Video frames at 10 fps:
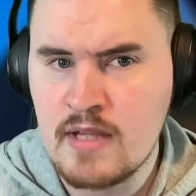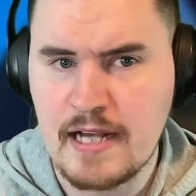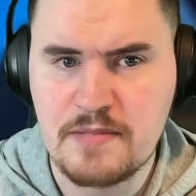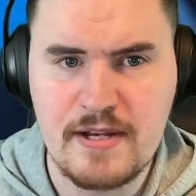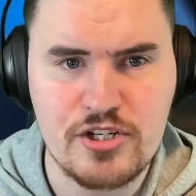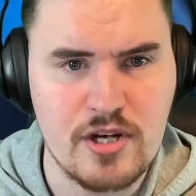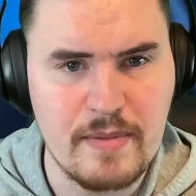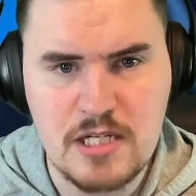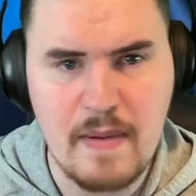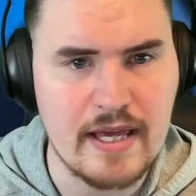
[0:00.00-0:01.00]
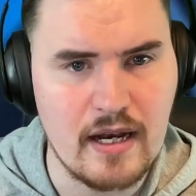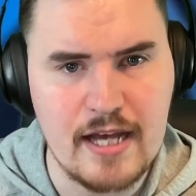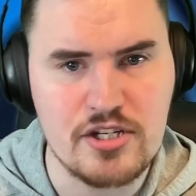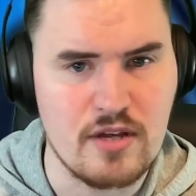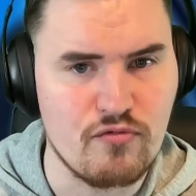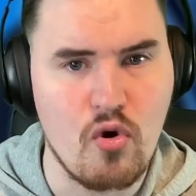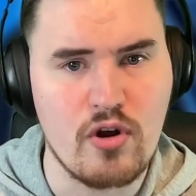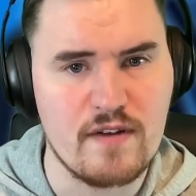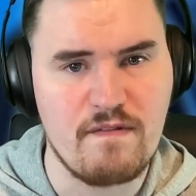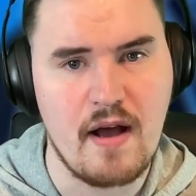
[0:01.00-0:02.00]
As mentioned, amid speculation that Raw
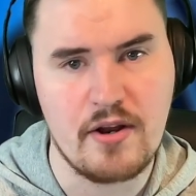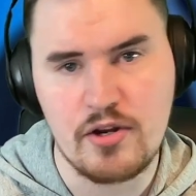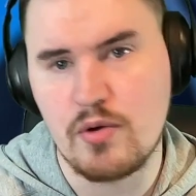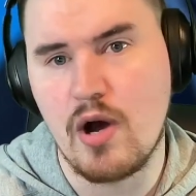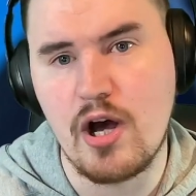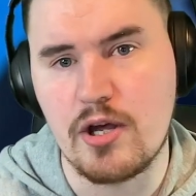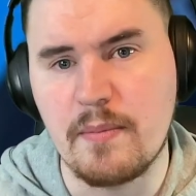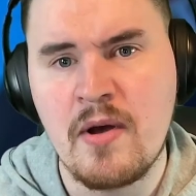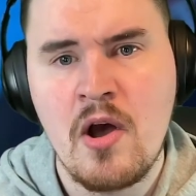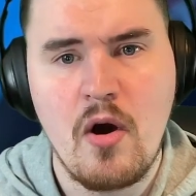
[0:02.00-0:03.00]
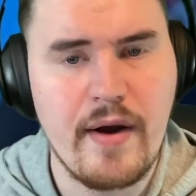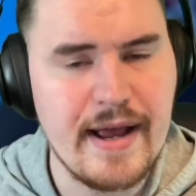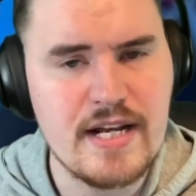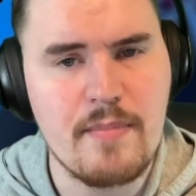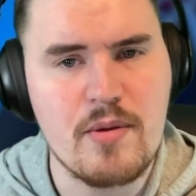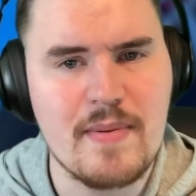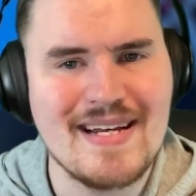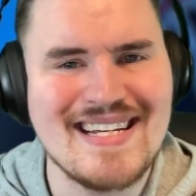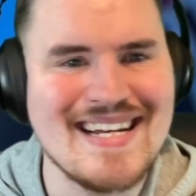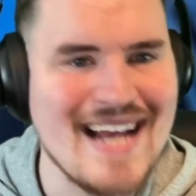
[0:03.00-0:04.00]
could find a new home on a
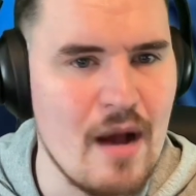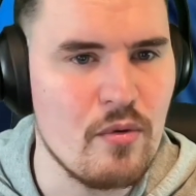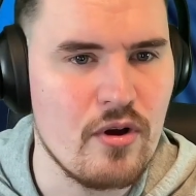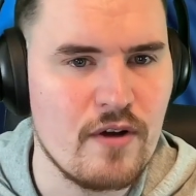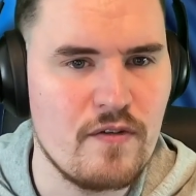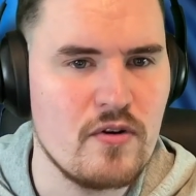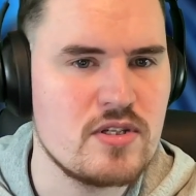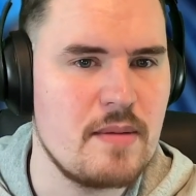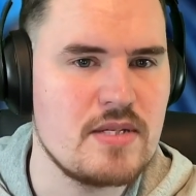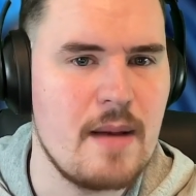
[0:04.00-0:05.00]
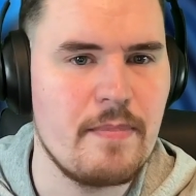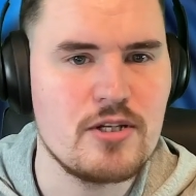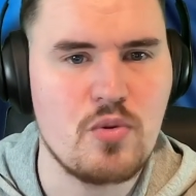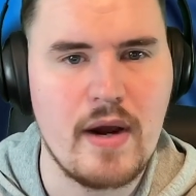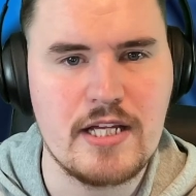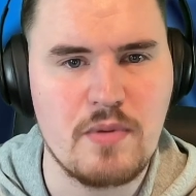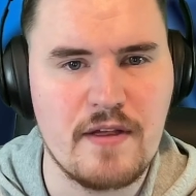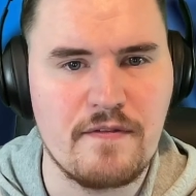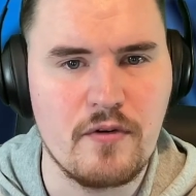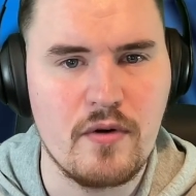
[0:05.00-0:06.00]
WBD network for September
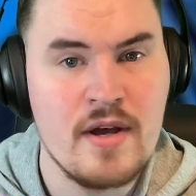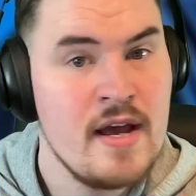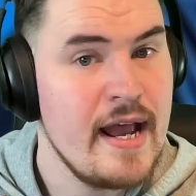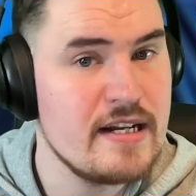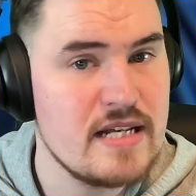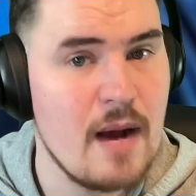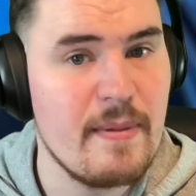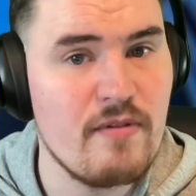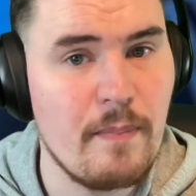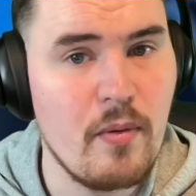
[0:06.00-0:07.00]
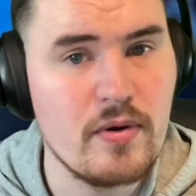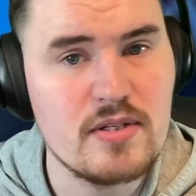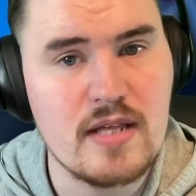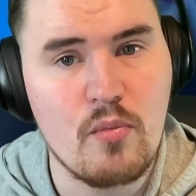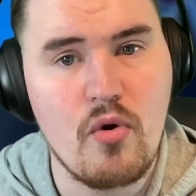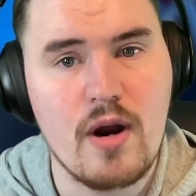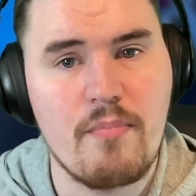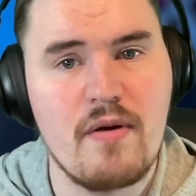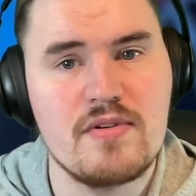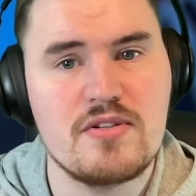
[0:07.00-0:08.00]
2024, it's now been reported that Warner
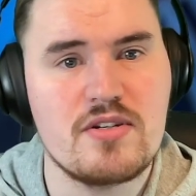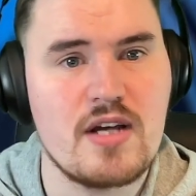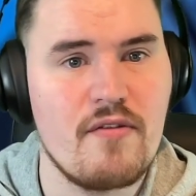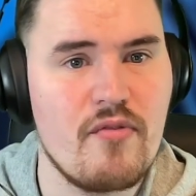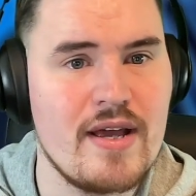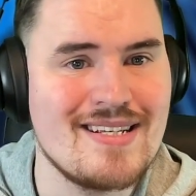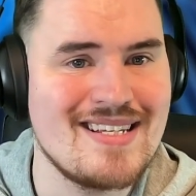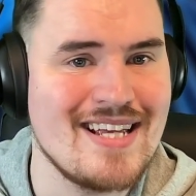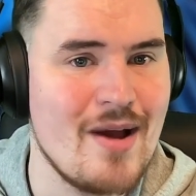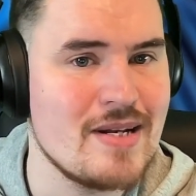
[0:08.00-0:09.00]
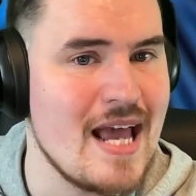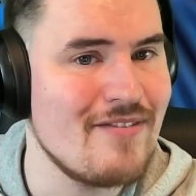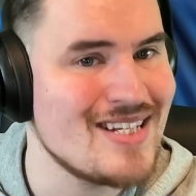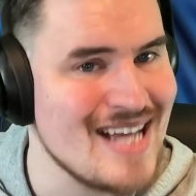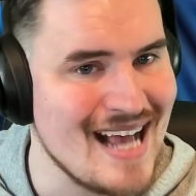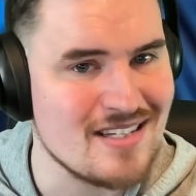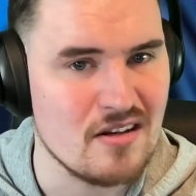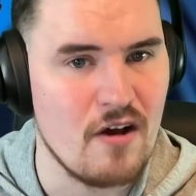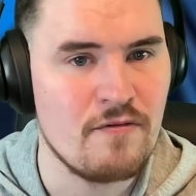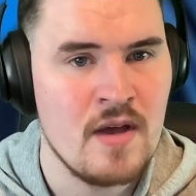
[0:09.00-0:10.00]
Brothers Discovery CEO David
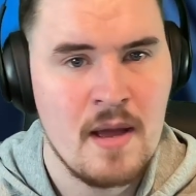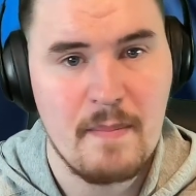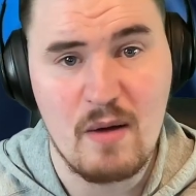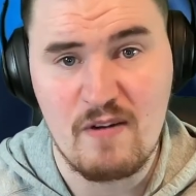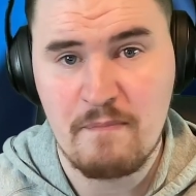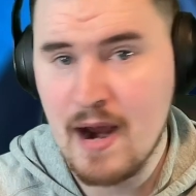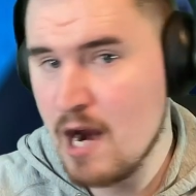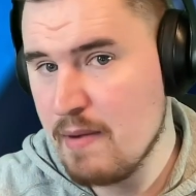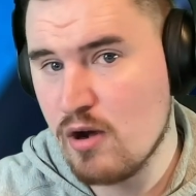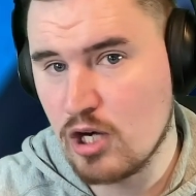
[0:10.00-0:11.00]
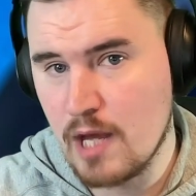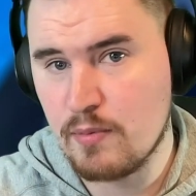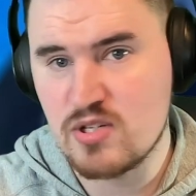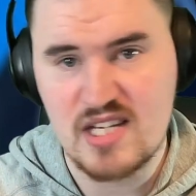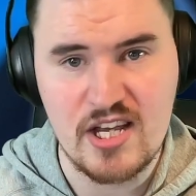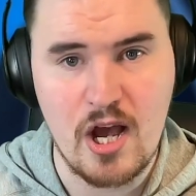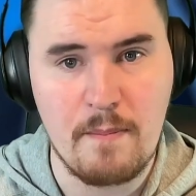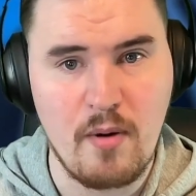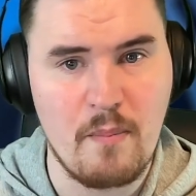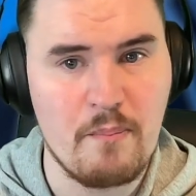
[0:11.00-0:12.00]
Zaslav met with Paramount Global CEO
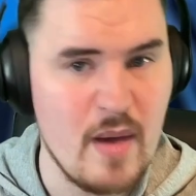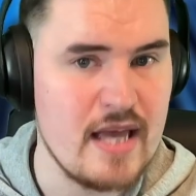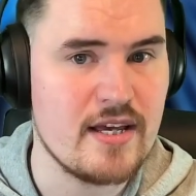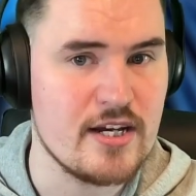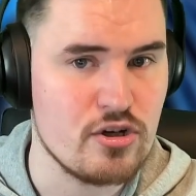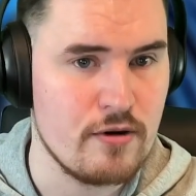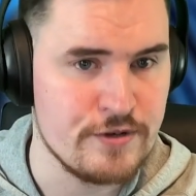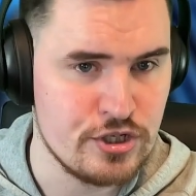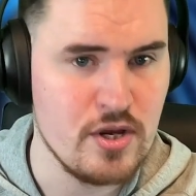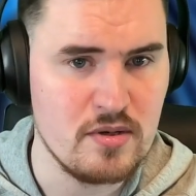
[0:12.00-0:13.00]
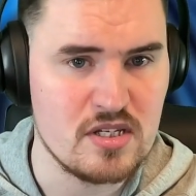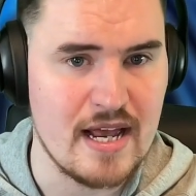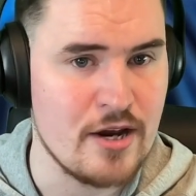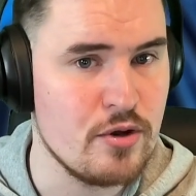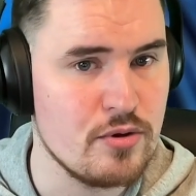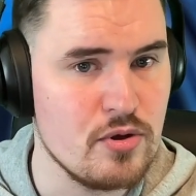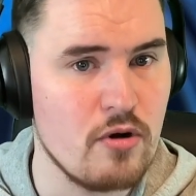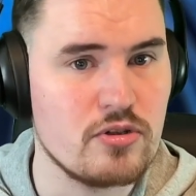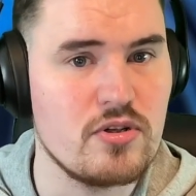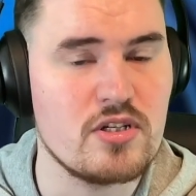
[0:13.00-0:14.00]
Bob Bakish on Tuesday in New
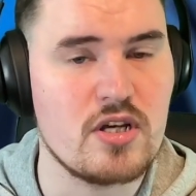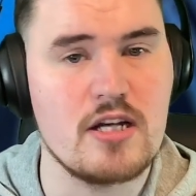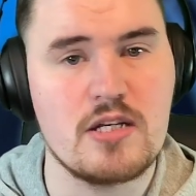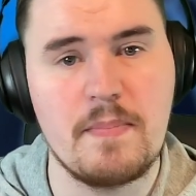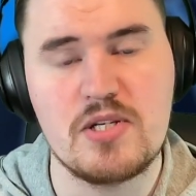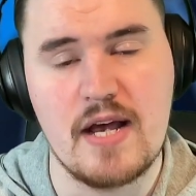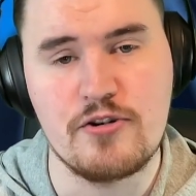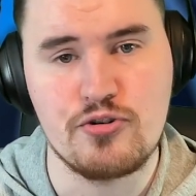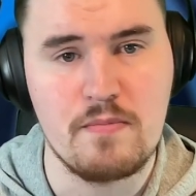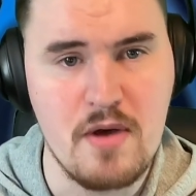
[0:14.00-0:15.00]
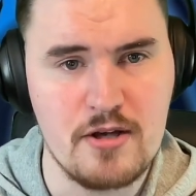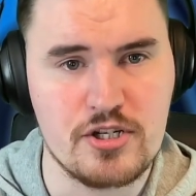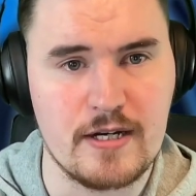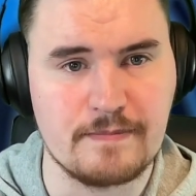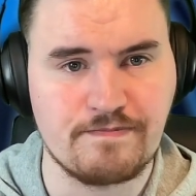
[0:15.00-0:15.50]
York to discuss a potential merger.